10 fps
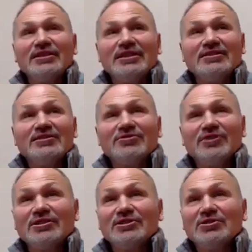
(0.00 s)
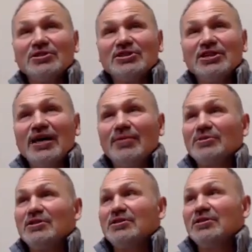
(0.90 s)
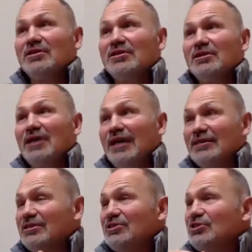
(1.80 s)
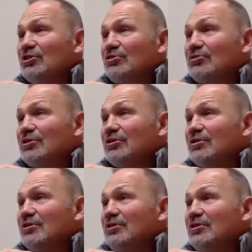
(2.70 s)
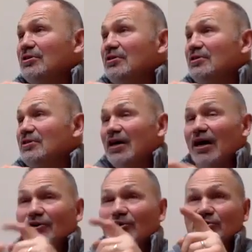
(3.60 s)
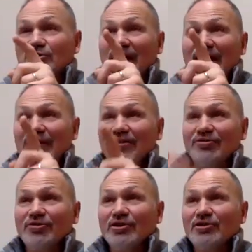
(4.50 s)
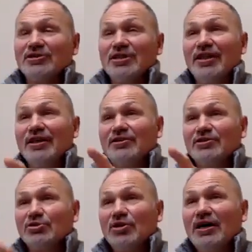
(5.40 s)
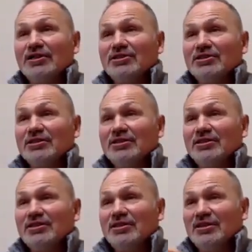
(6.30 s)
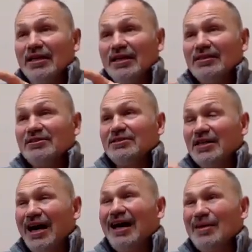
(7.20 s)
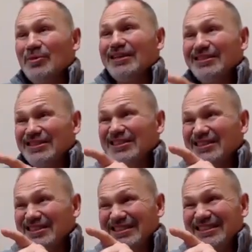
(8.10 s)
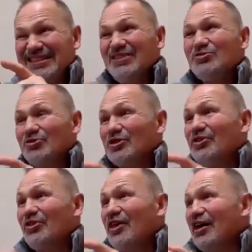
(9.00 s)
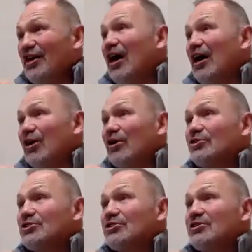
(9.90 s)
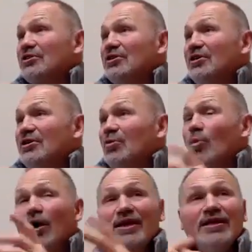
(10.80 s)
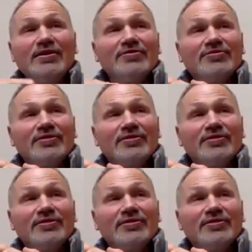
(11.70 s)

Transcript: things for us to accept as his children, to understand first and then to trust that his timing is just different than ours. What if